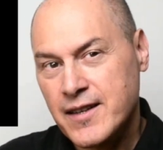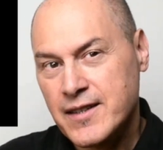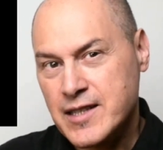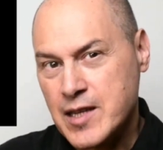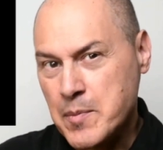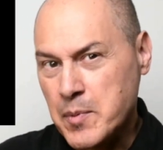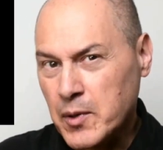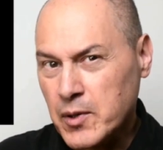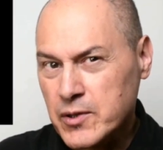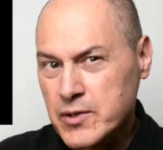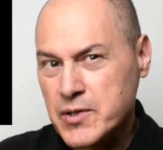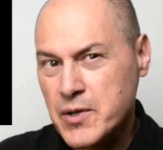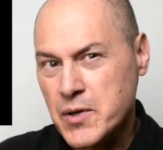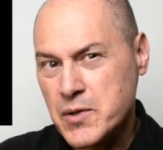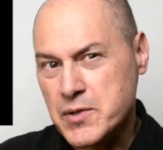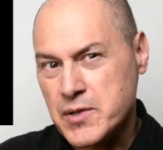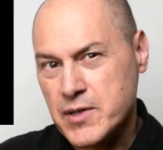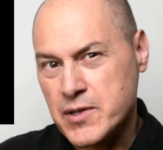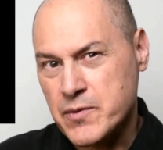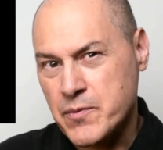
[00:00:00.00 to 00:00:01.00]
Typical
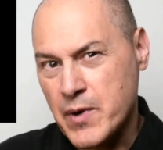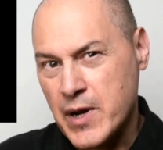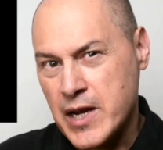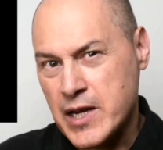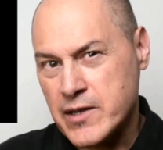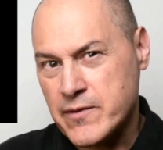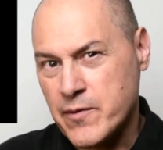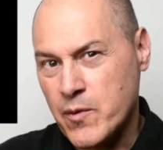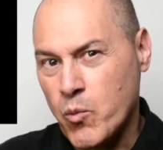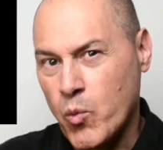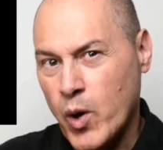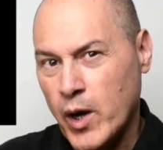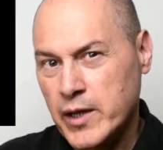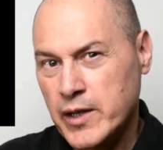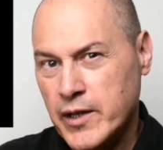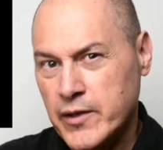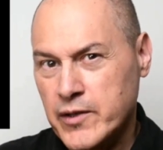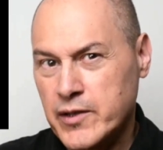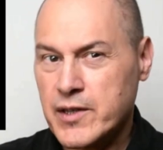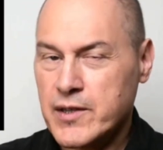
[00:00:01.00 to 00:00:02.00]
doses range from
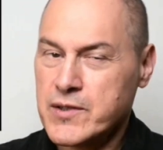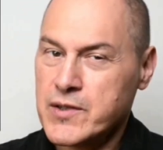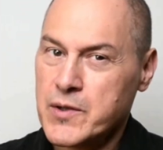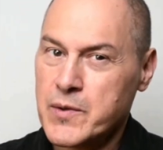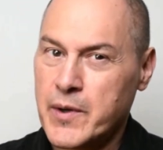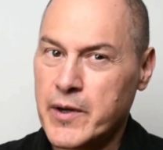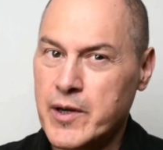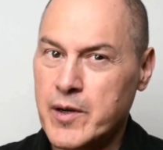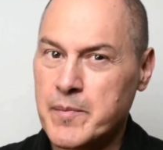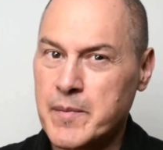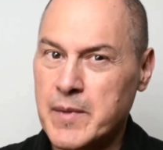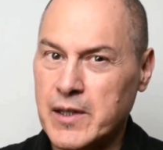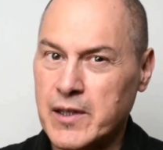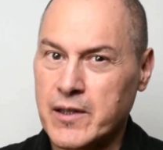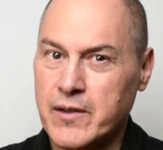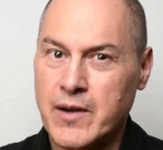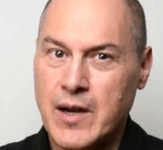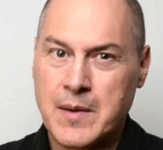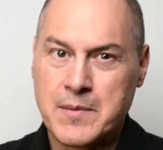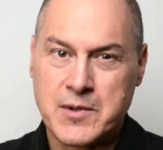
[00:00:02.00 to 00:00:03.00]
100 to 200
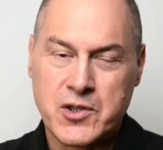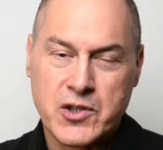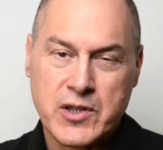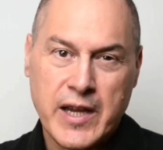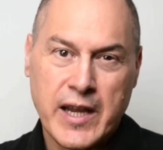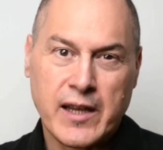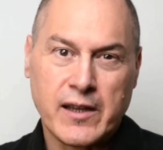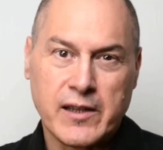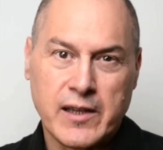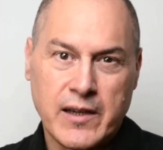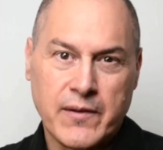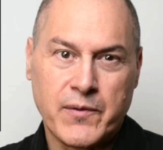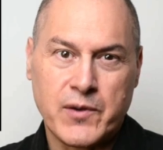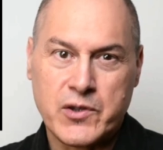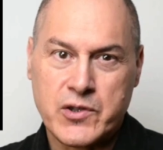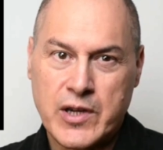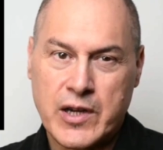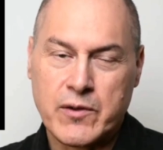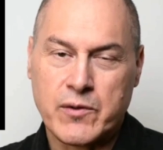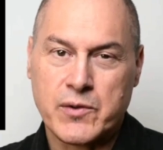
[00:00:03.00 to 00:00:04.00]
milligrams daily for
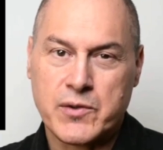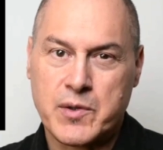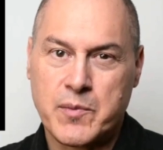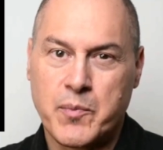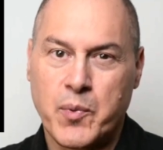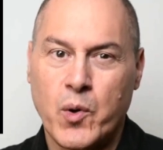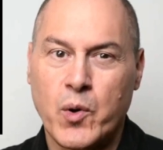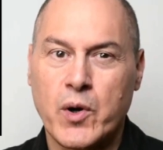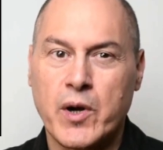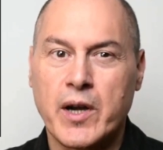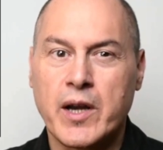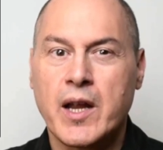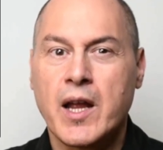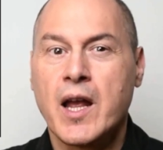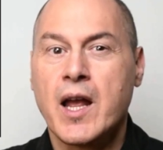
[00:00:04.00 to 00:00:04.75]
general support,